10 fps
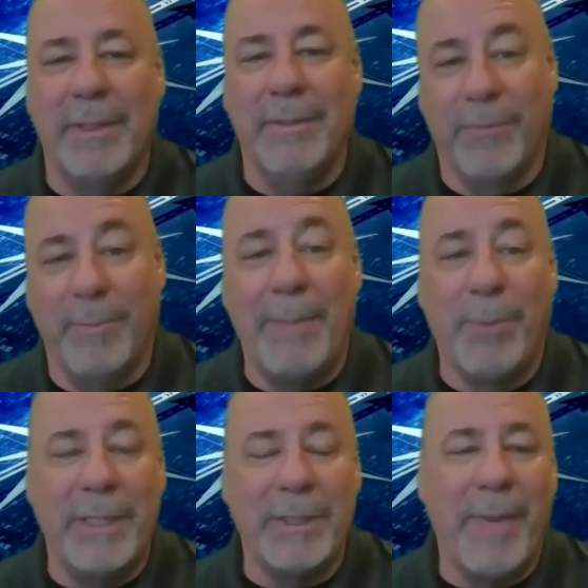from my
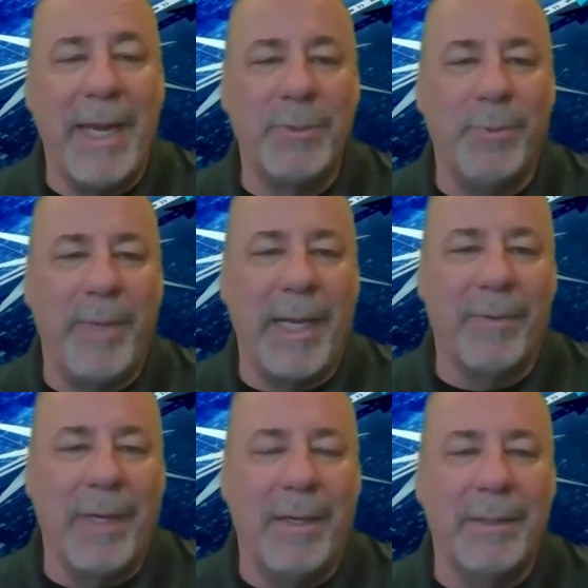project management
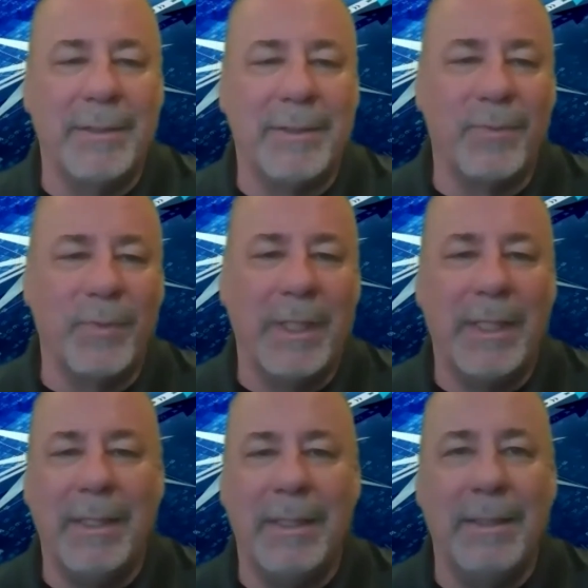background is
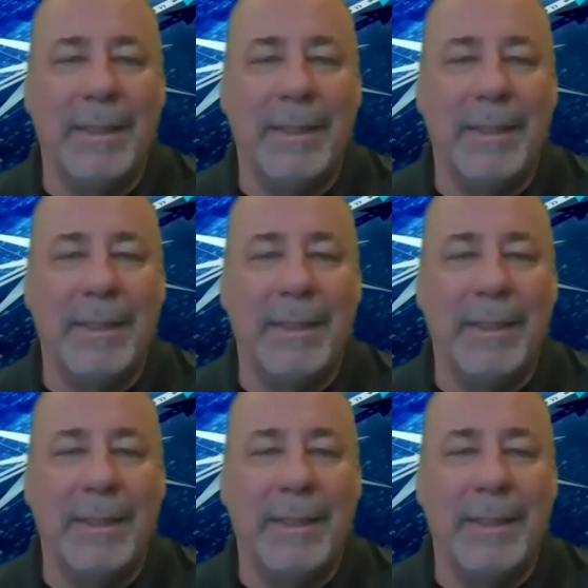really,